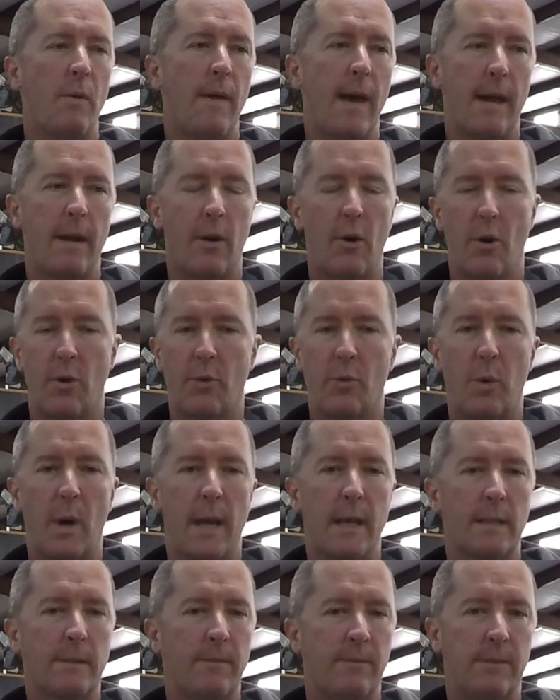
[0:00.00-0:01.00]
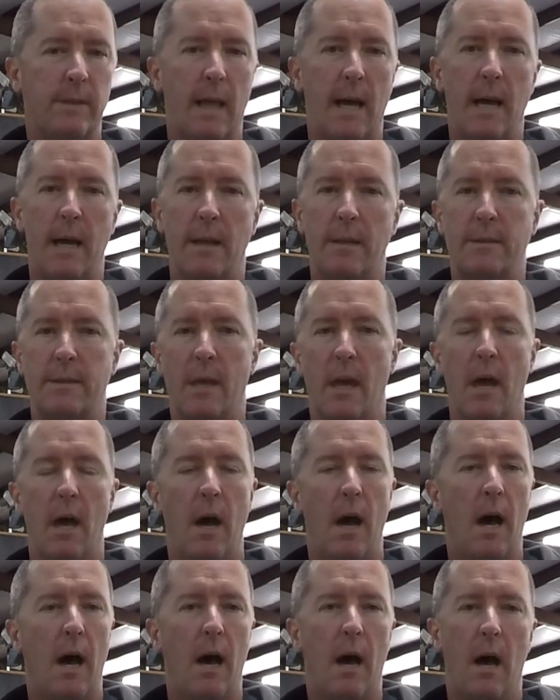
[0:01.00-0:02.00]
had earthquakes, floods,
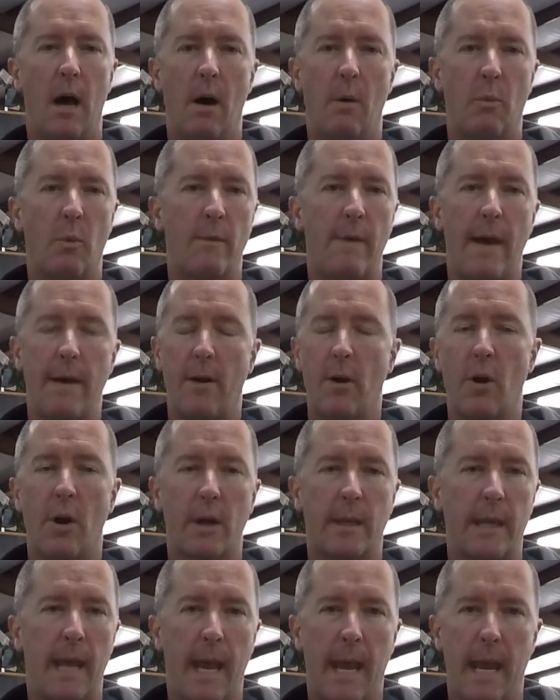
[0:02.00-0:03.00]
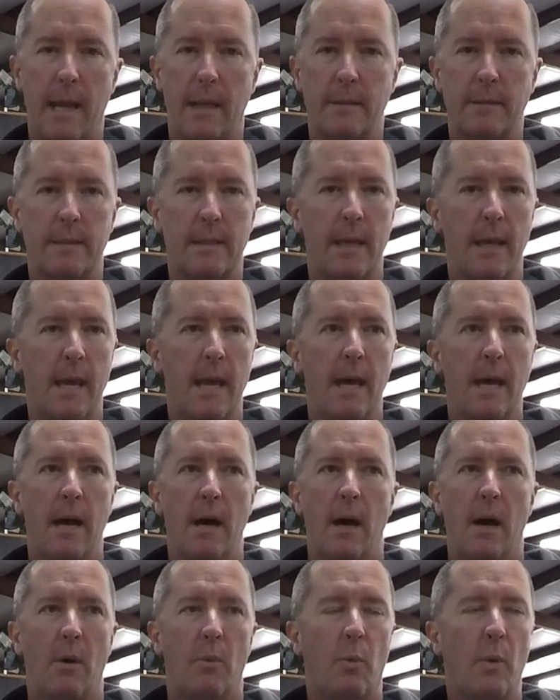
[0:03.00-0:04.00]
we've had hurricanes.
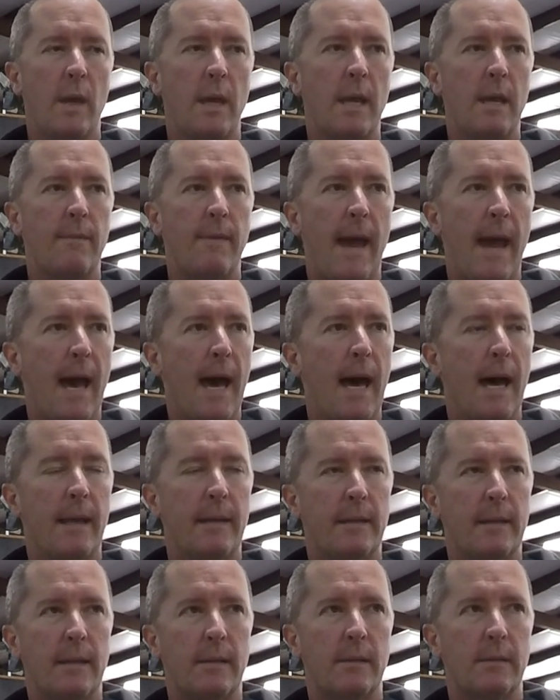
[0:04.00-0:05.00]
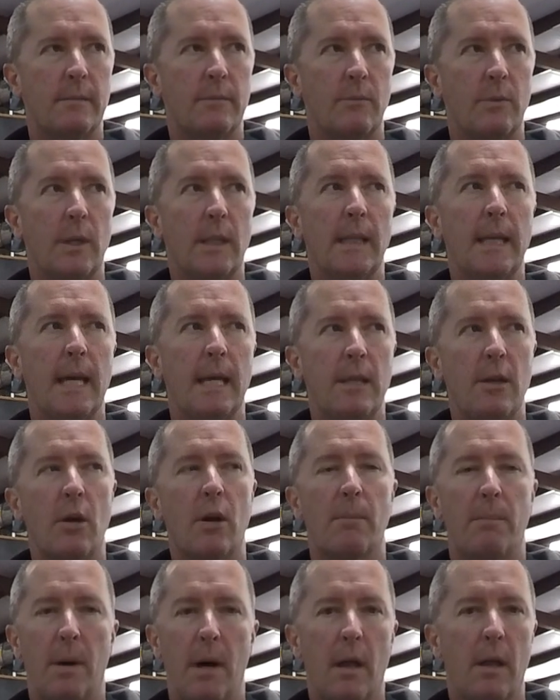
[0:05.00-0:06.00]
We've had really a
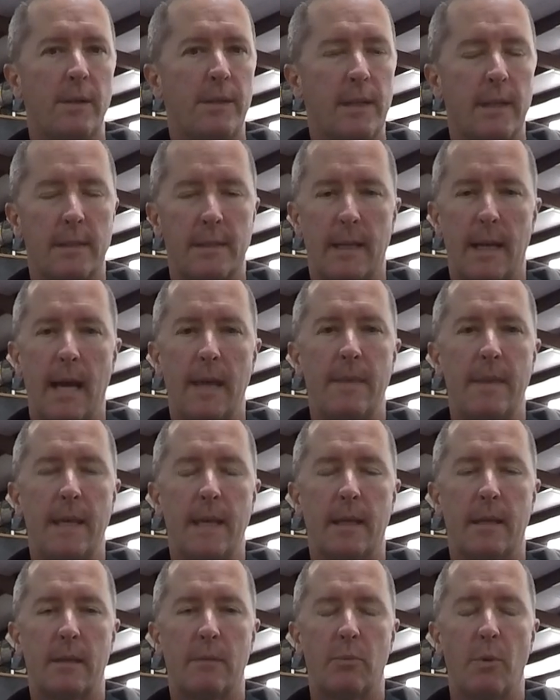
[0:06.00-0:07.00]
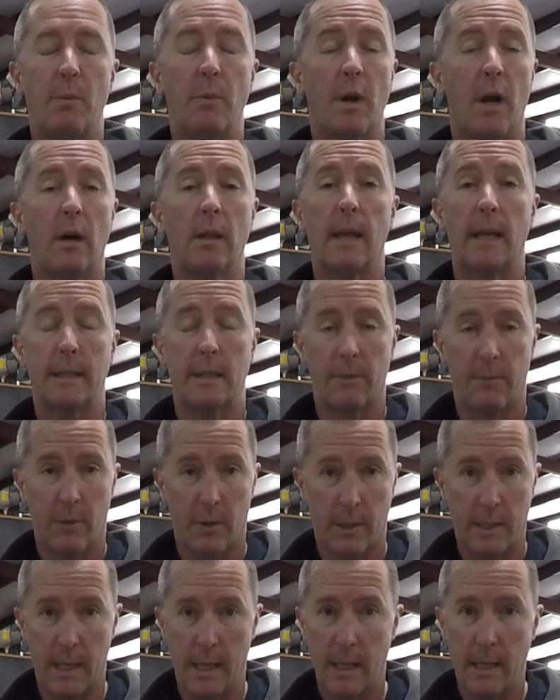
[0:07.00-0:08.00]
year in politics that I think we would all like to
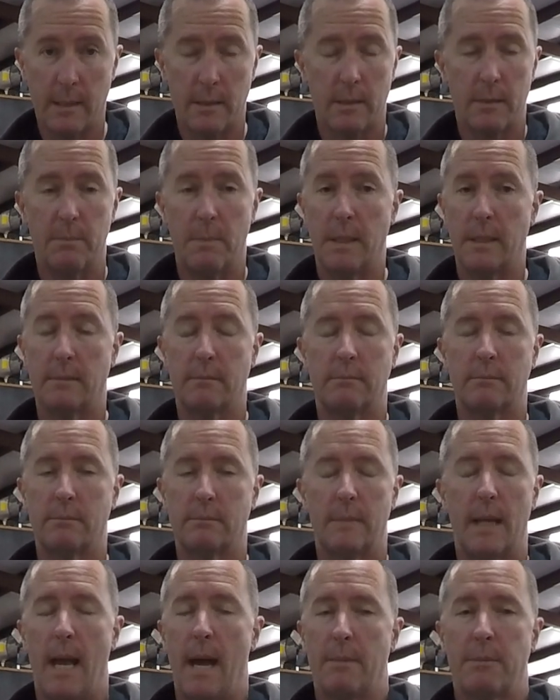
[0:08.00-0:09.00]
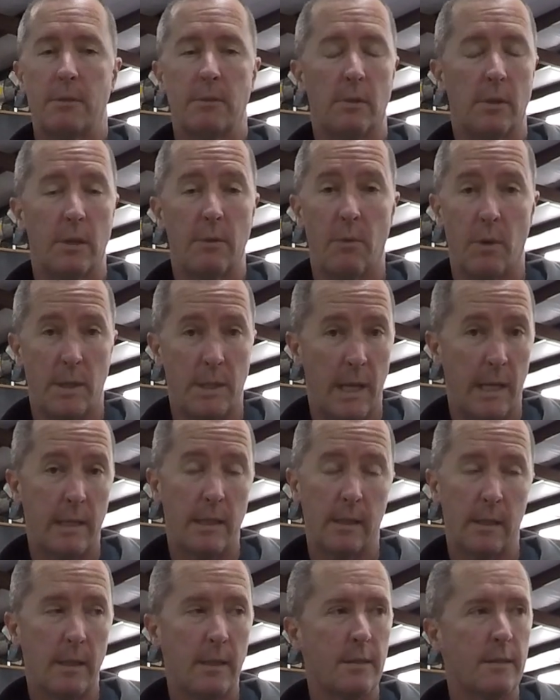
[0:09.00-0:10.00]
forget. It's been absolutely
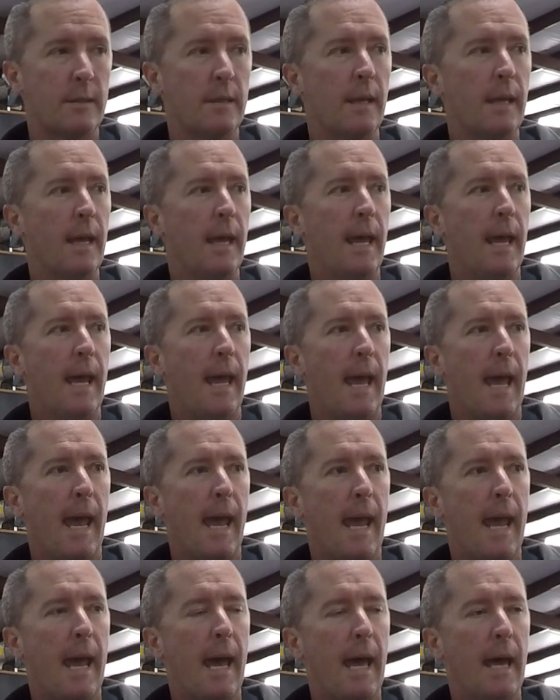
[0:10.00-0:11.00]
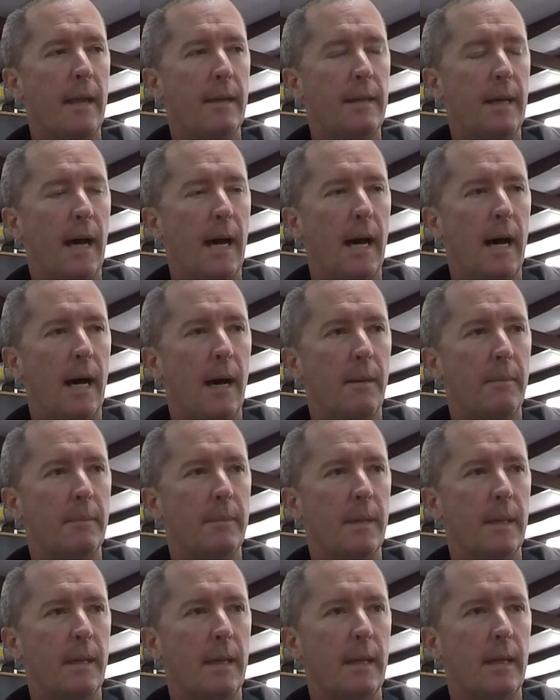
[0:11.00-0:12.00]
ridiculous. And
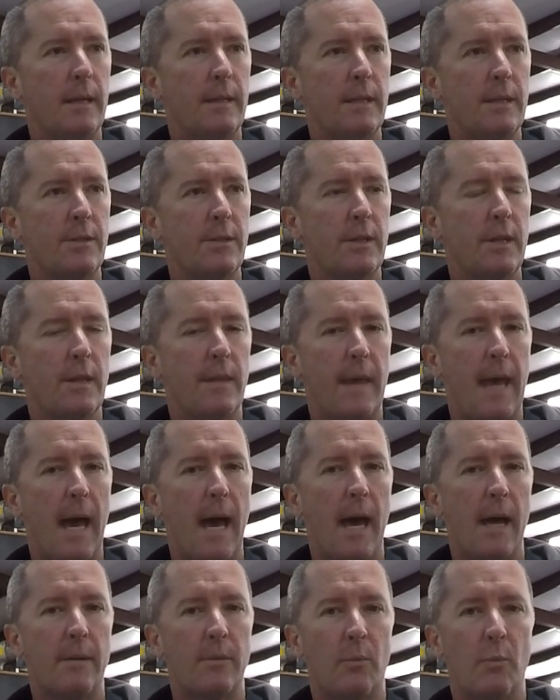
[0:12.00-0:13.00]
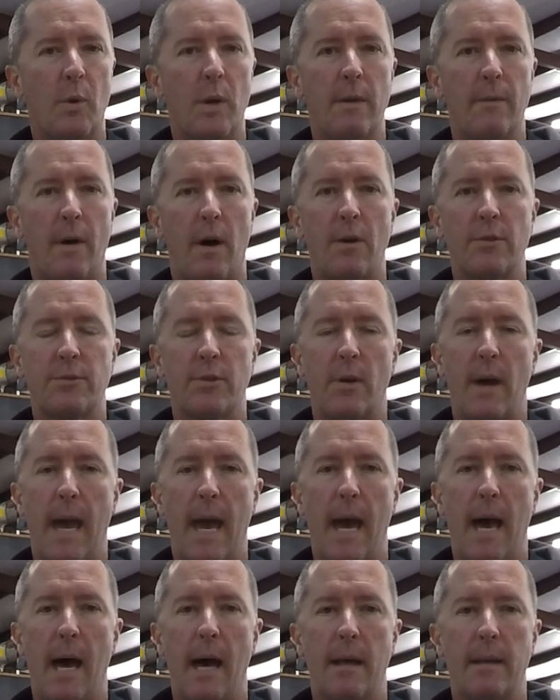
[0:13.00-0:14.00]
in addition to that, we've also
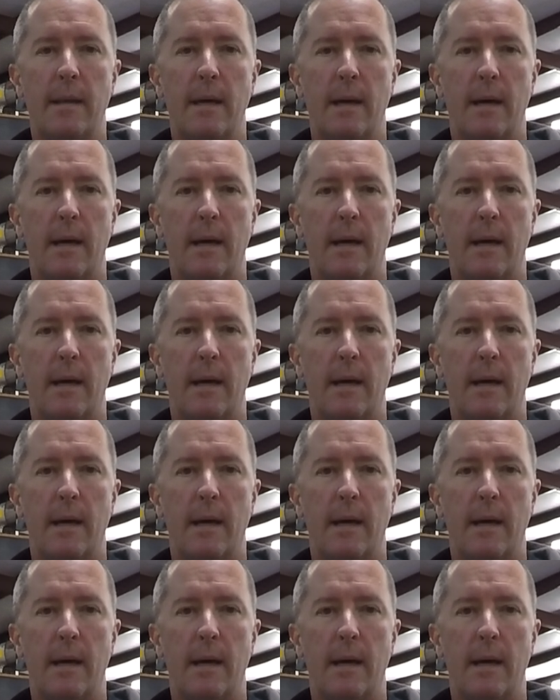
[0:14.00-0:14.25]
had